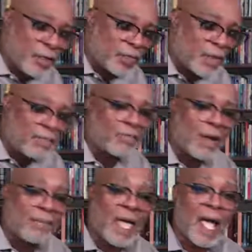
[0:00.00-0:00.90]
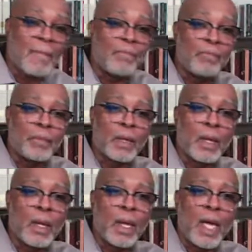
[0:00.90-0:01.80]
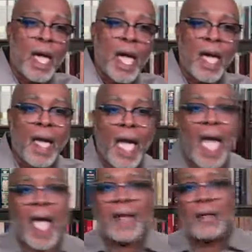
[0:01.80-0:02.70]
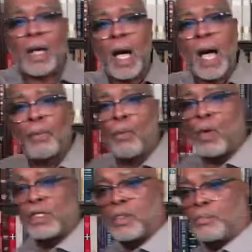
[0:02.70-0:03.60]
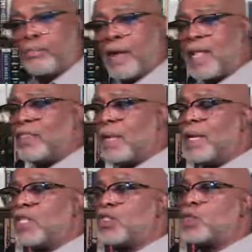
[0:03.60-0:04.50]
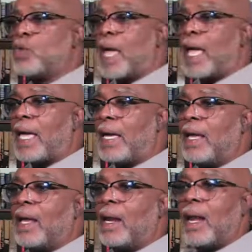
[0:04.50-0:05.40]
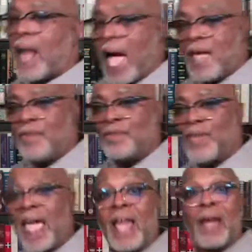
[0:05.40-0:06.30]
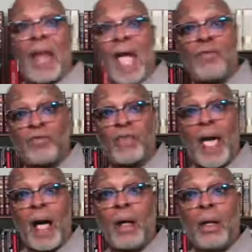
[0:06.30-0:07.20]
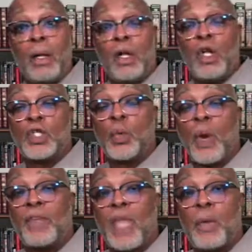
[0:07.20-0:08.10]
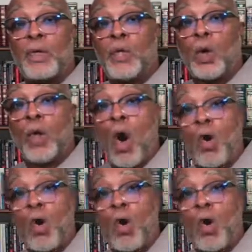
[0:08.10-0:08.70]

them from that. And God wanted to bring them into a life and lifestyle to where they would no longer